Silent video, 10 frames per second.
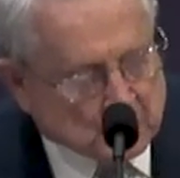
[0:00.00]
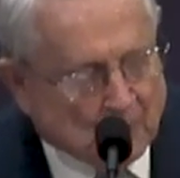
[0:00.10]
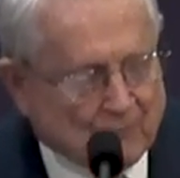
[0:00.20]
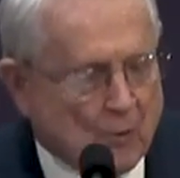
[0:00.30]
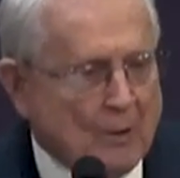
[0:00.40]
to
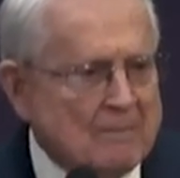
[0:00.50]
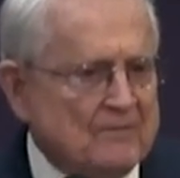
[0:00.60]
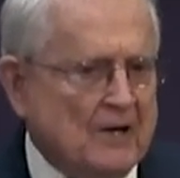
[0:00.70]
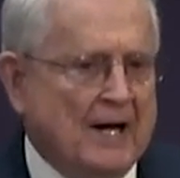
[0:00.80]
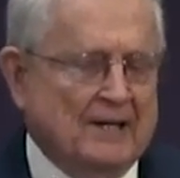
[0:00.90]
a form
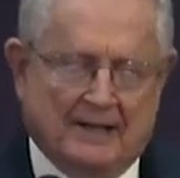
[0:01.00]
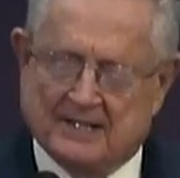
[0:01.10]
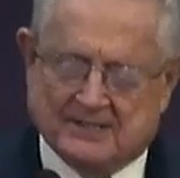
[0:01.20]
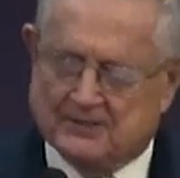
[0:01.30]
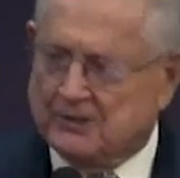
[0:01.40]
of
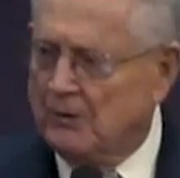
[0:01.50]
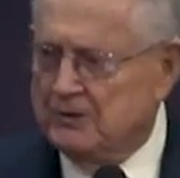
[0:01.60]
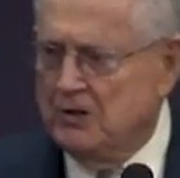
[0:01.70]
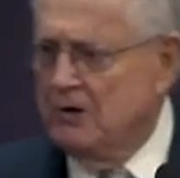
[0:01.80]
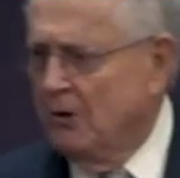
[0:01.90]
godliness and so on.
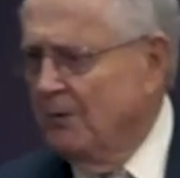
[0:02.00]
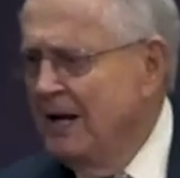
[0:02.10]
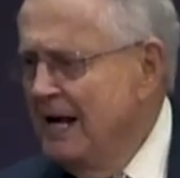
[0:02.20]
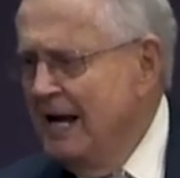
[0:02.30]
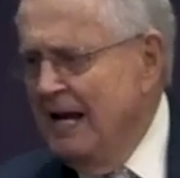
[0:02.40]
You
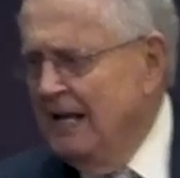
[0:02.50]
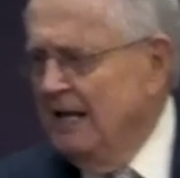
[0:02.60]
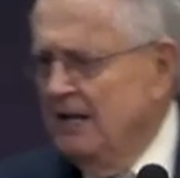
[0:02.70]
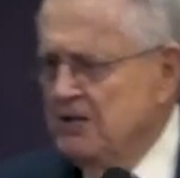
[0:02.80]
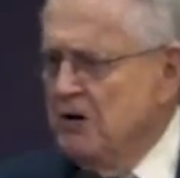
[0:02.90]

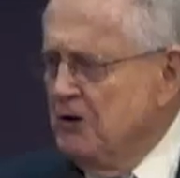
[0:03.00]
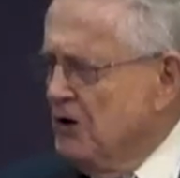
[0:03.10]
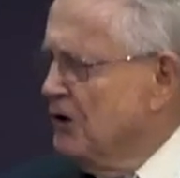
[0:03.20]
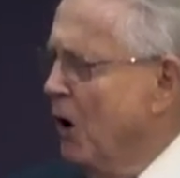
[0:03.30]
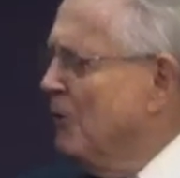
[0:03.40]

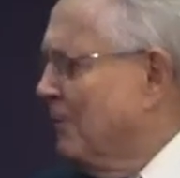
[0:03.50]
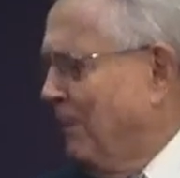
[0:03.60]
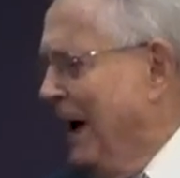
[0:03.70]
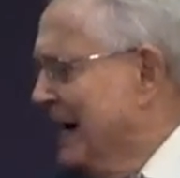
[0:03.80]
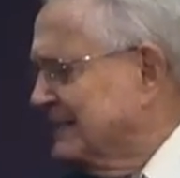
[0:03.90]
know the
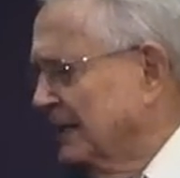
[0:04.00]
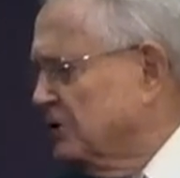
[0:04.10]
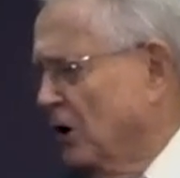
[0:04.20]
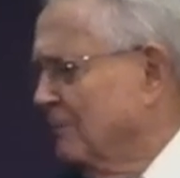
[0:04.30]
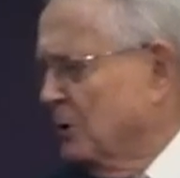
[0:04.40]
passage
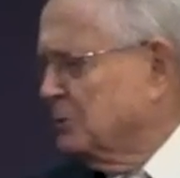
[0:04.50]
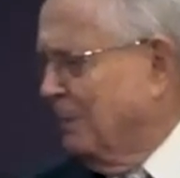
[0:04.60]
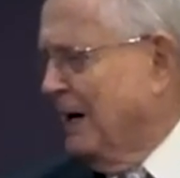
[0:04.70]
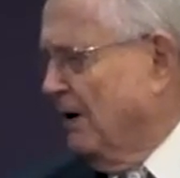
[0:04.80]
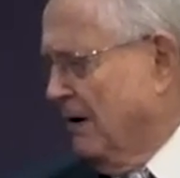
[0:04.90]
almost
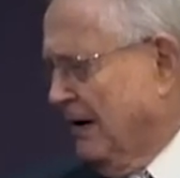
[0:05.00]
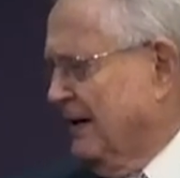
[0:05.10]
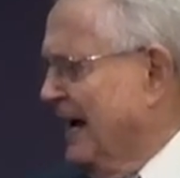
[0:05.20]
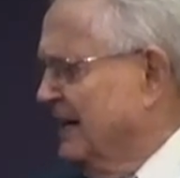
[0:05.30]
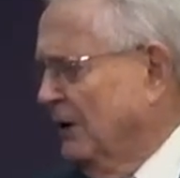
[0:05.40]
by
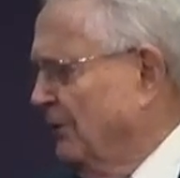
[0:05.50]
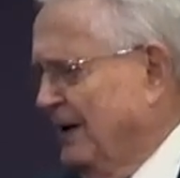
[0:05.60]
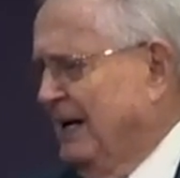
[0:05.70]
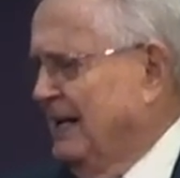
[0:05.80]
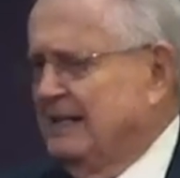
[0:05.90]
heart. I know
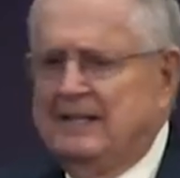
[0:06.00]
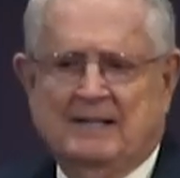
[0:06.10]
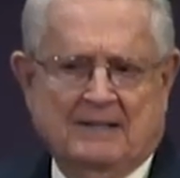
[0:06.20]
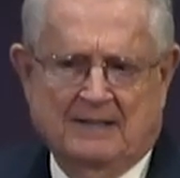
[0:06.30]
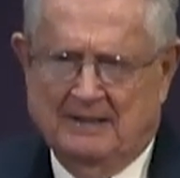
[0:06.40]
that.
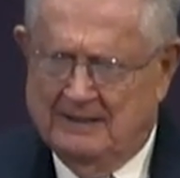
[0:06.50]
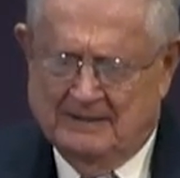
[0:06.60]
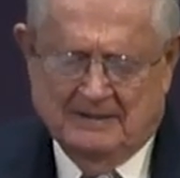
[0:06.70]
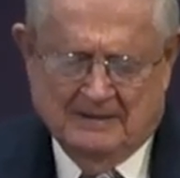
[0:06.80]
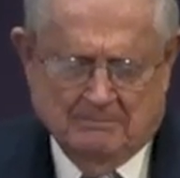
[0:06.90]

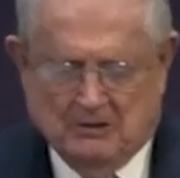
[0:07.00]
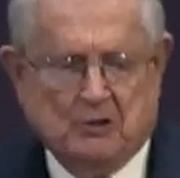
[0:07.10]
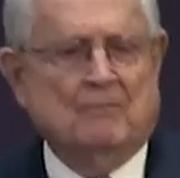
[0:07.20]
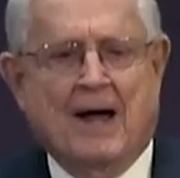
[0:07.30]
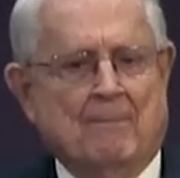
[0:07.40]
But
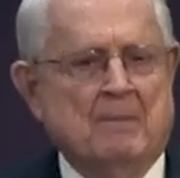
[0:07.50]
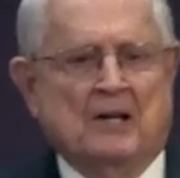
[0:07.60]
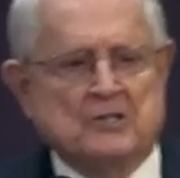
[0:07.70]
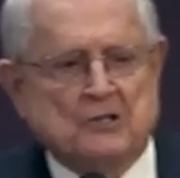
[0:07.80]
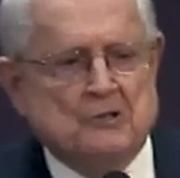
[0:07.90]
you've not
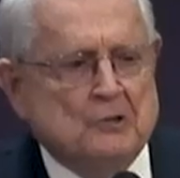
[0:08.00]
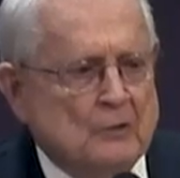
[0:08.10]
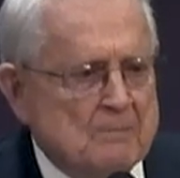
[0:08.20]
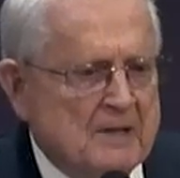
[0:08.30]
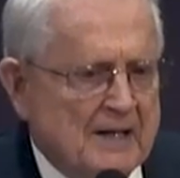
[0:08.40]
ministered to
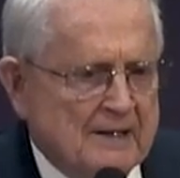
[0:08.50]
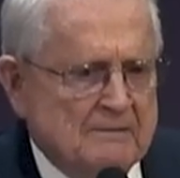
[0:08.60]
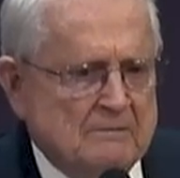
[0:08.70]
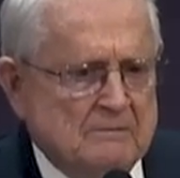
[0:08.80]
them yet.